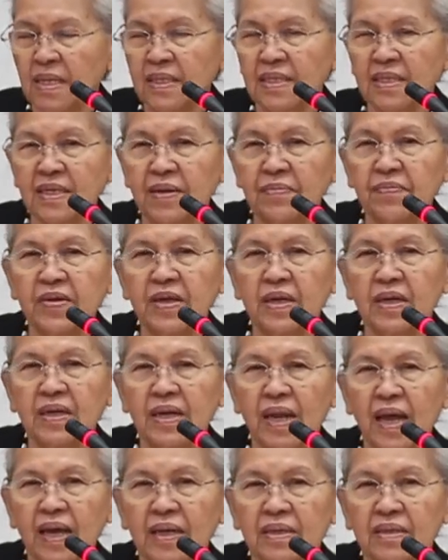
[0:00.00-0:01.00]
something
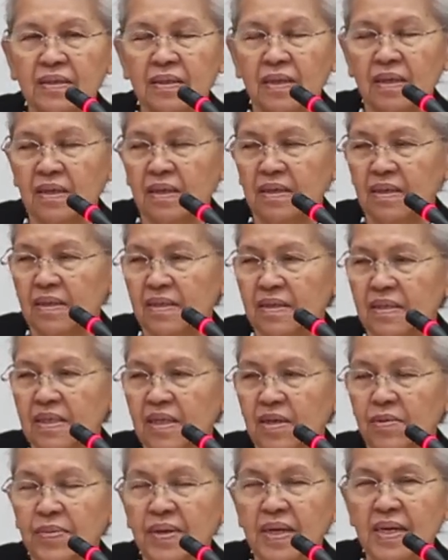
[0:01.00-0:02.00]
that
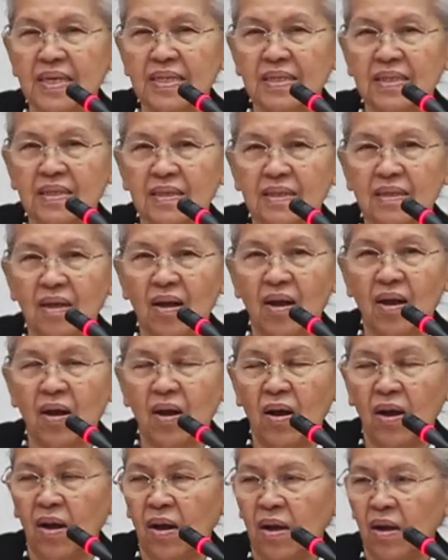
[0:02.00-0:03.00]
stimulus
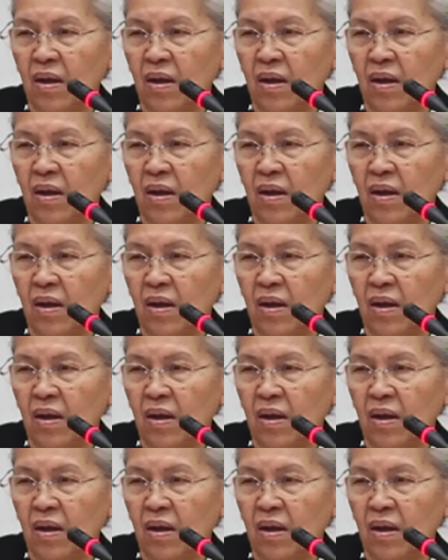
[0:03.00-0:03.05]
or